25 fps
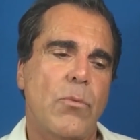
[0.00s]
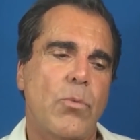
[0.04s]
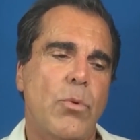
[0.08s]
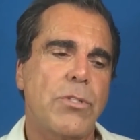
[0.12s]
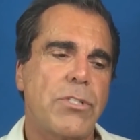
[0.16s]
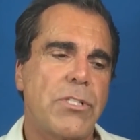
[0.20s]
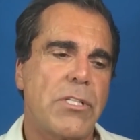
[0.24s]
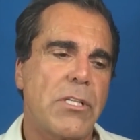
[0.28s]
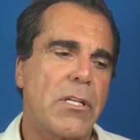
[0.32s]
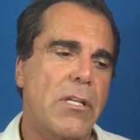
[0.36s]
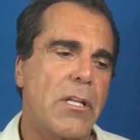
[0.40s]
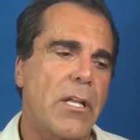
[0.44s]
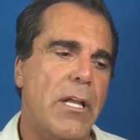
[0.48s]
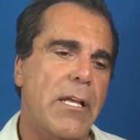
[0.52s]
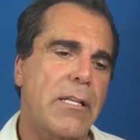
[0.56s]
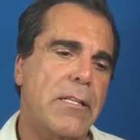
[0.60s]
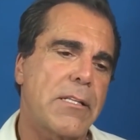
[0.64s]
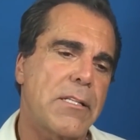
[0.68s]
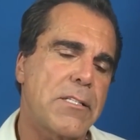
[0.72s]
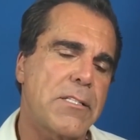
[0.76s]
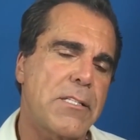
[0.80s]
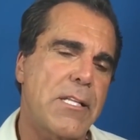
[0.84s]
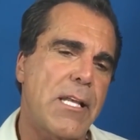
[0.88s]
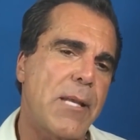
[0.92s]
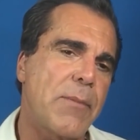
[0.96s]
what's it
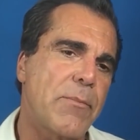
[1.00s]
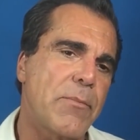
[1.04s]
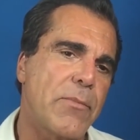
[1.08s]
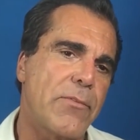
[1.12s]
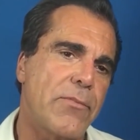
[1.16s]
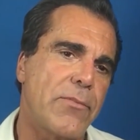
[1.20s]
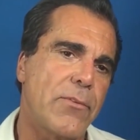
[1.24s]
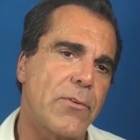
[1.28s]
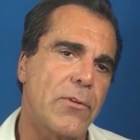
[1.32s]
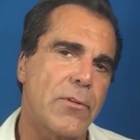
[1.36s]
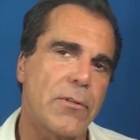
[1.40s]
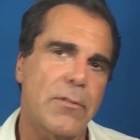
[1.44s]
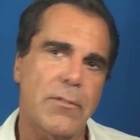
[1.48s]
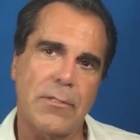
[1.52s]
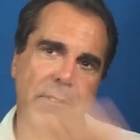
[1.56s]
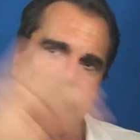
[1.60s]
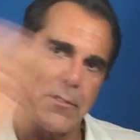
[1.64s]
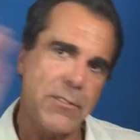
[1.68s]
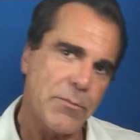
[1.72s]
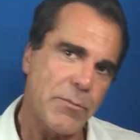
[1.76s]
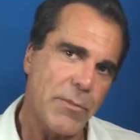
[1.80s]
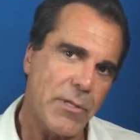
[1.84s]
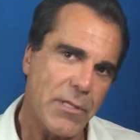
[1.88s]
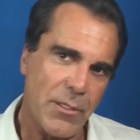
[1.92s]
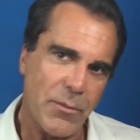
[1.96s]
like to stand before
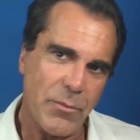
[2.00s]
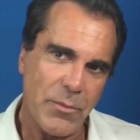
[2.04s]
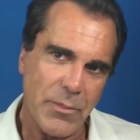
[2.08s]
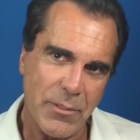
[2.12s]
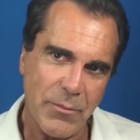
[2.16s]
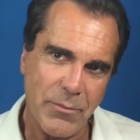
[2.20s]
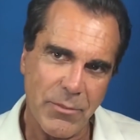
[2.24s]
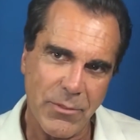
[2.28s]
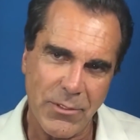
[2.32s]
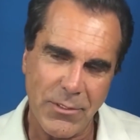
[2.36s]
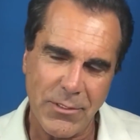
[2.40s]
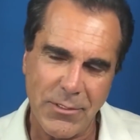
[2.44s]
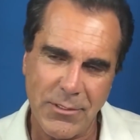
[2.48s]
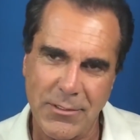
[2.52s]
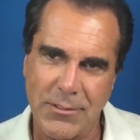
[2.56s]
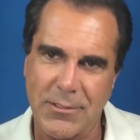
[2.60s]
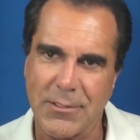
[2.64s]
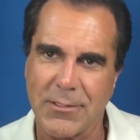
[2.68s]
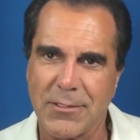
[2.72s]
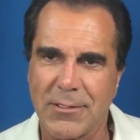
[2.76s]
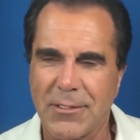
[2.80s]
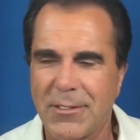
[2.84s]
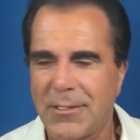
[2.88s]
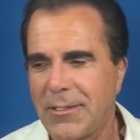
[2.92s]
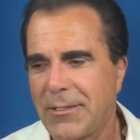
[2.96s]
this many people,
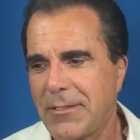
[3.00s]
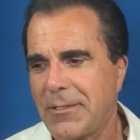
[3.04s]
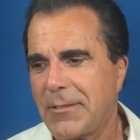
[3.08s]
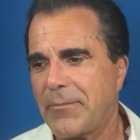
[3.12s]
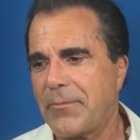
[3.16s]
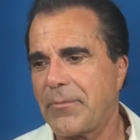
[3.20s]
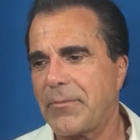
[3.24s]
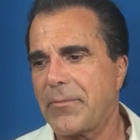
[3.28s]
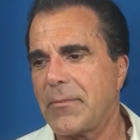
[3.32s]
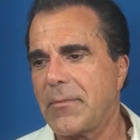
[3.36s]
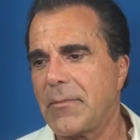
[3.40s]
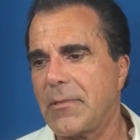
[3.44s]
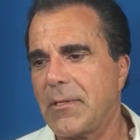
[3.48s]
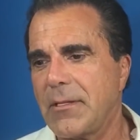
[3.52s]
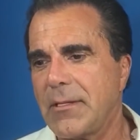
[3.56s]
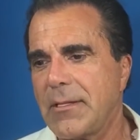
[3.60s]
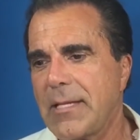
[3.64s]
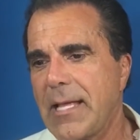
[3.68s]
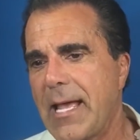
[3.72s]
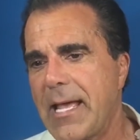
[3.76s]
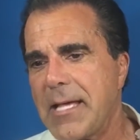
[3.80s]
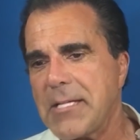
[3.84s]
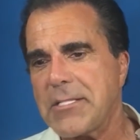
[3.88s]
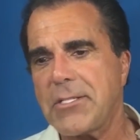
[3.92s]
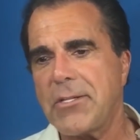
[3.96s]
or
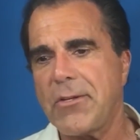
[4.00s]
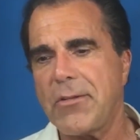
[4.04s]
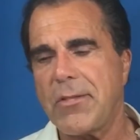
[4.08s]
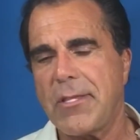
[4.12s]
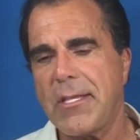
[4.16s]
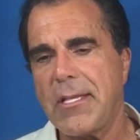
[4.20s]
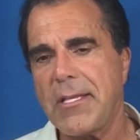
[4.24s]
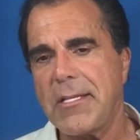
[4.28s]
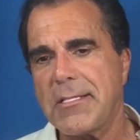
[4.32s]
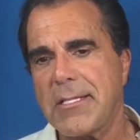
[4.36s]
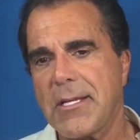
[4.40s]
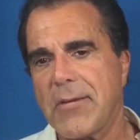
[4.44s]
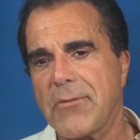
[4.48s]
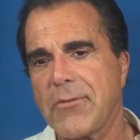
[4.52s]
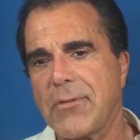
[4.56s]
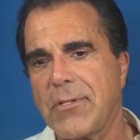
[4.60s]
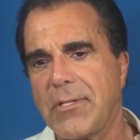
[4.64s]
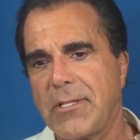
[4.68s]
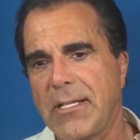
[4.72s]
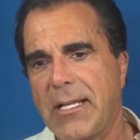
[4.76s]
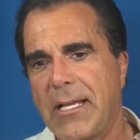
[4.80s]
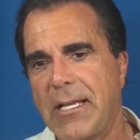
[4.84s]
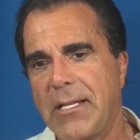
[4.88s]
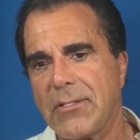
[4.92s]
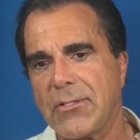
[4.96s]
ask you things that
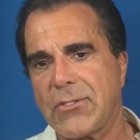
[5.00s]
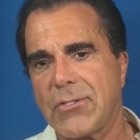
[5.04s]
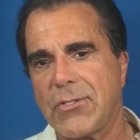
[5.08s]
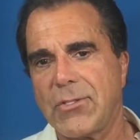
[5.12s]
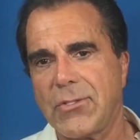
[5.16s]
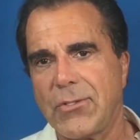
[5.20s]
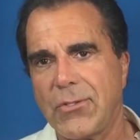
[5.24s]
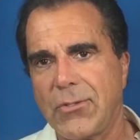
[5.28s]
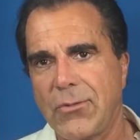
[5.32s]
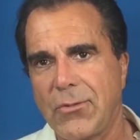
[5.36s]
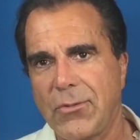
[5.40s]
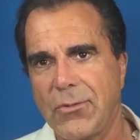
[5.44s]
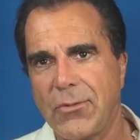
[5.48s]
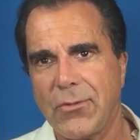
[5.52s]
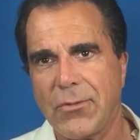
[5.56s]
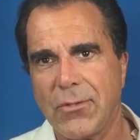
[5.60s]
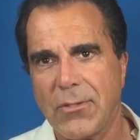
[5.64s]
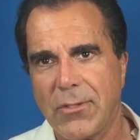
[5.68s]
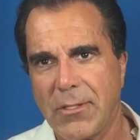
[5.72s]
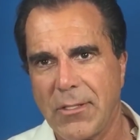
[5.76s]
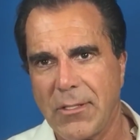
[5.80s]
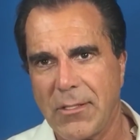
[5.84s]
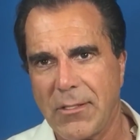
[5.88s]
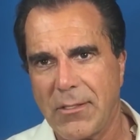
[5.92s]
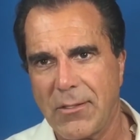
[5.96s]
relate to
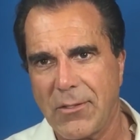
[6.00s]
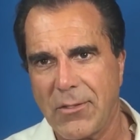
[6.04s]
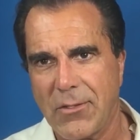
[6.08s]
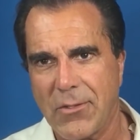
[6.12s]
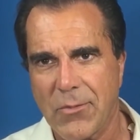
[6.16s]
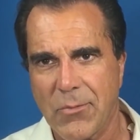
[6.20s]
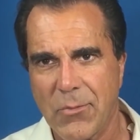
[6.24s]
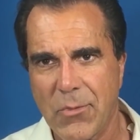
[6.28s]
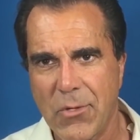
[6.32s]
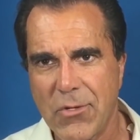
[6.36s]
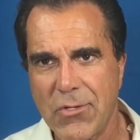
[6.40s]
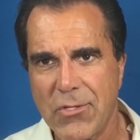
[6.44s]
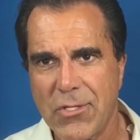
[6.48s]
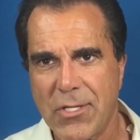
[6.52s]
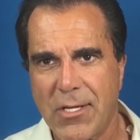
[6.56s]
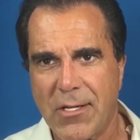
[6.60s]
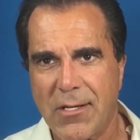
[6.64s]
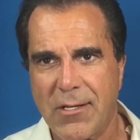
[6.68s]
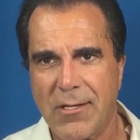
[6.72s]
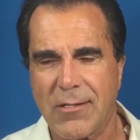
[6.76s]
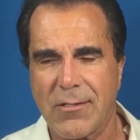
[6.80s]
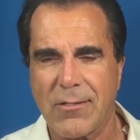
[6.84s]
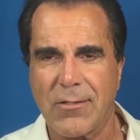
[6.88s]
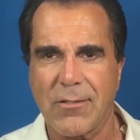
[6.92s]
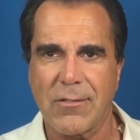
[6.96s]
your
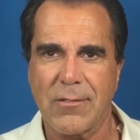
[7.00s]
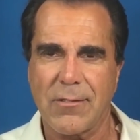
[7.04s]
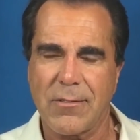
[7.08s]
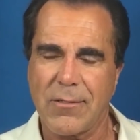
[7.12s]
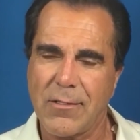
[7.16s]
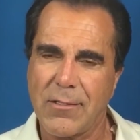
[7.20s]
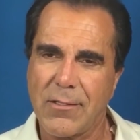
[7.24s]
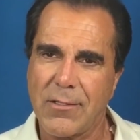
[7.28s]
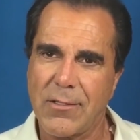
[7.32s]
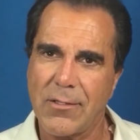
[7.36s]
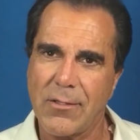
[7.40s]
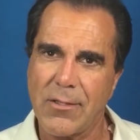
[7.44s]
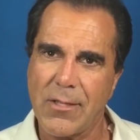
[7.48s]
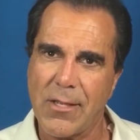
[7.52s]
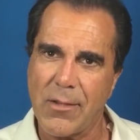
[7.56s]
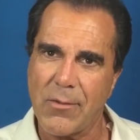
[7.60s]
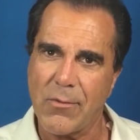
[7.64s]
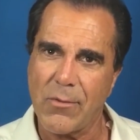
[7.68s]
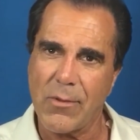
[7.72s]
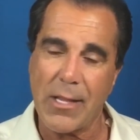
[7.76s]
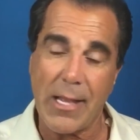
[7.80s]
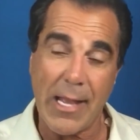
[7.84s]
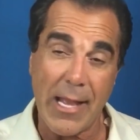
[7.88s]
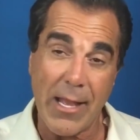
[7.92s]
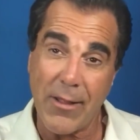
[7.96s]
music and
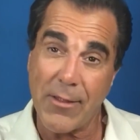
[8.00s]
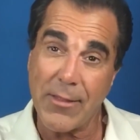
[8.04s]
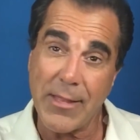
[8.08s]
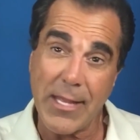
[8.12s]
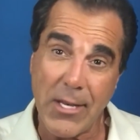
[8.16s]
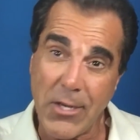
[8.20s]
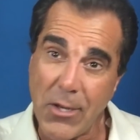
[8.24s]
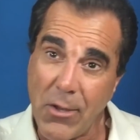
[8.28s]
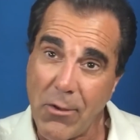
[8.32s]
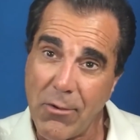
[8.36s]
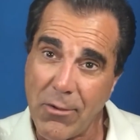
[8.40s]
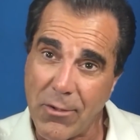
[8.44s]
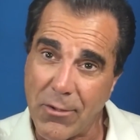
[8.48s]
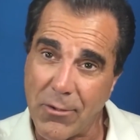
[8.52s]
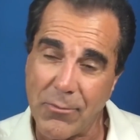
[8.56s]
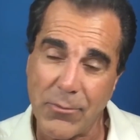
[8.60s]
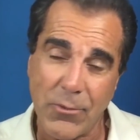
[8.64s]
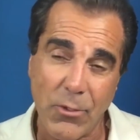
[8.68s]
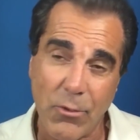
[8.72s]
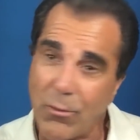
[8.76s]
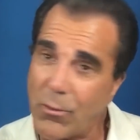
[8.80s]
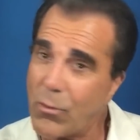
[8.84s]
how they know you.